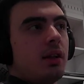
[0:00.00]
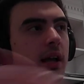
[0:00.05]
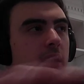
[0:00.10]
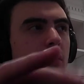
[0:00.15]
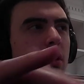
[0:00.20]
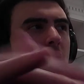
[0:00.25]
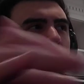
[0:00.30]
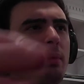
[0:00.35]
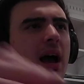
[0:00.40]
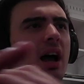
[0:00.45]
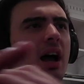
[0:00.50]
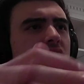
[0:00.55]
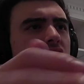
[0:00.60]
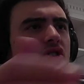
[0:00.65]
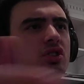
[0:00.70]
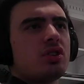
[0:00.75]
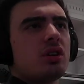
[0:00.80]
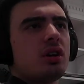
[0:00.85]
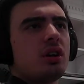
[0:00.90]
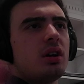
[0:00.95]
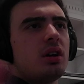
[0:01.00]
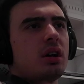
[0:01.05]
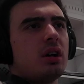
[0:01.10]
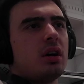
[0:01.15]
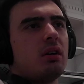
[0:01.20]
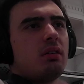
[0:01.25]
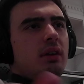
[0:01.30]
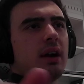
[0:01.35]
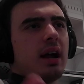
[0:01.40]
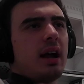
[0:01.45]
Like we match,
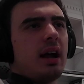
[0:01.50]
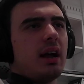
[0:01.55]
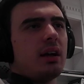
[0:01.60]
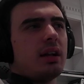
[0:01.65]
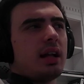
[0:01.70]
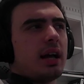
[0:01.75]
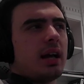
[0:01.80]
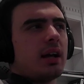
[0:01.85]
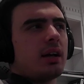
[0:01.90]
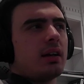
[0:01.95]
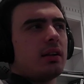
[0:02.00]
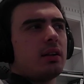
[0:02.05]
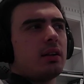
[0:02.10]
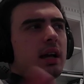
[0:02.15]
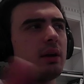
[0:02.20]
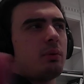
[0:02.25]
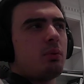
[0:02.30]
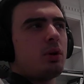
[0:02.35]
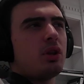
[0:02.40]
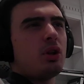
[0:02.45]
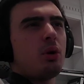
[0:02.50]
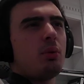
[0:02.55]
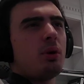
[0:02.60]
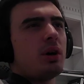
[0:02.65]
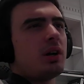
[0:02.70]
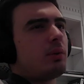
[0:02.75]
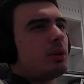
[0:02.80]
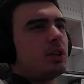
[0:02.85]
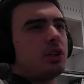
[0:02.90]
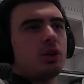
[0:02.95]
right? Like we know
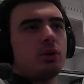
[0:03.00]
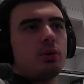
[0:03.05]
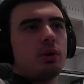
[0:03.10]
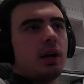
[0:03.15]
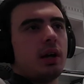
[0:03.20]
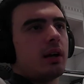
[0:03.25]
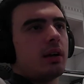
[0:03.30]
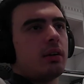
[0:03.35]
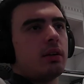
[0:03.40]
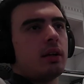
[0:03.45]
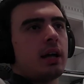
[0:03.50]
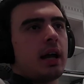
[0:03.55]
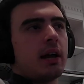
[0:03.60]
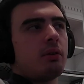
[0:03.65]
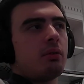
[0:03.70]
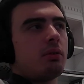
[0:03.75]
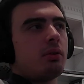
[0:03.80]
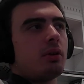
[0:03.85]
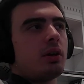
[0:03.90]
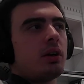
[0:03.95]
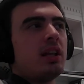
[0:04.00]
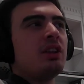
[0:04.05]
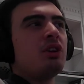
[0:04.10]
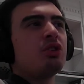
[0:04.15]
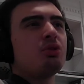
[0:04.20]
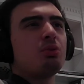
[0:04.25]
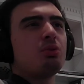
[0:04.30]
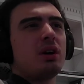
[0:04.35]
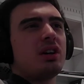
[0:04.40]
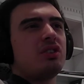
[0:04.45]
what we're doing. Like he
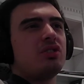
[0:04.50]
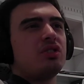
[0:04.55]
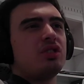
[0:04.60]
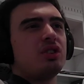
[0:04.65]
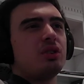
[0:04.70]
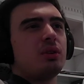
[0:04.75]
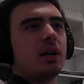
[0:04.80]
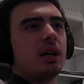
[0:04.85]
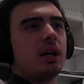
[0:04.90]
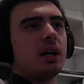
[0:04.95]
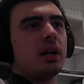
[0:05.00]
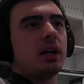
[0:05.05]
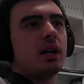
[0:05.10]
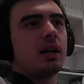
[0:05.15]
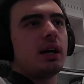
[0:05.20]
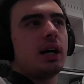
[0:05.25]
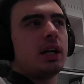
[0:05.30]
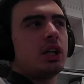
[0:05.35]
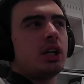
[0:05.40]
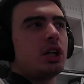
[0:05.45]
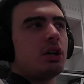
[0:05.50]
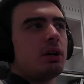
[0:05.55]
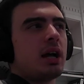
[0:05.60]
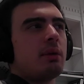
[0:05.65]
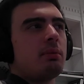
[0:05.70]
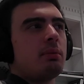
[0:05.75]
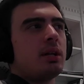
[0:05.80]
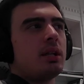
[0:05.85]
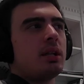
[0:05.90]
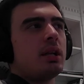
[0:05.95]
knows what he's doing. You know what
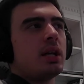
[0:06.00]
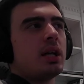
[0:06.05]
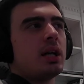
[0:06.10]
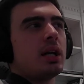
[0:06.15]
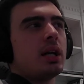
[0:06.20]
I mean?